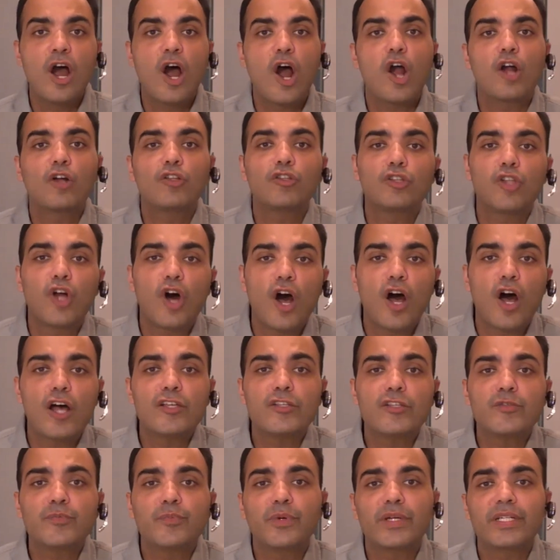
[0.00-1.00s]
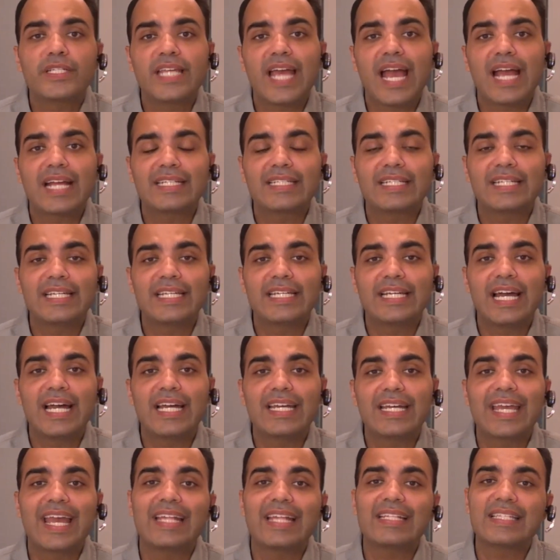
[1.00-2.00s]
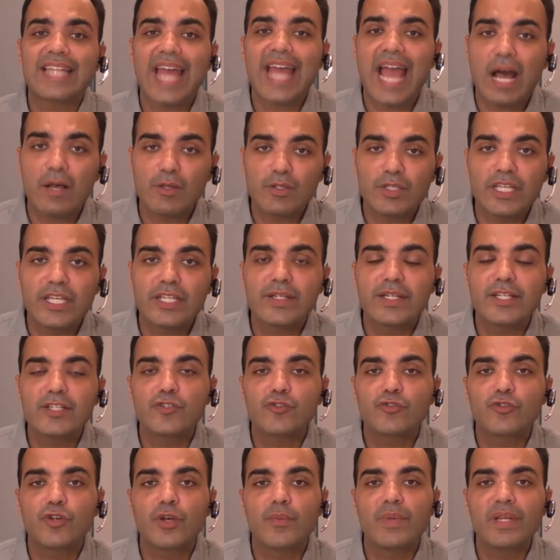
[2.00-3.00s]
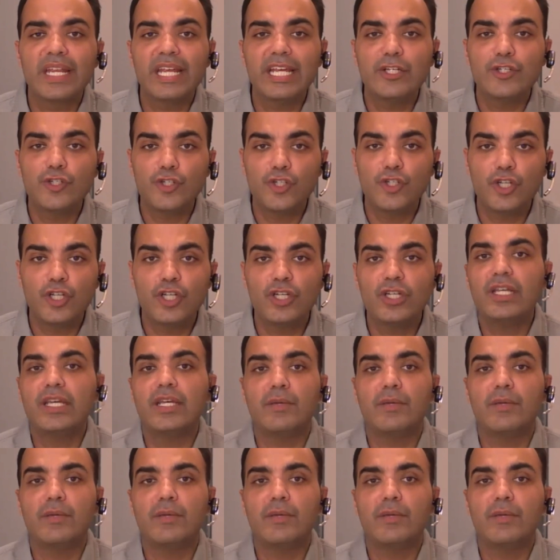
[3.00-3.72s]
our laws protecting against housing discrimination,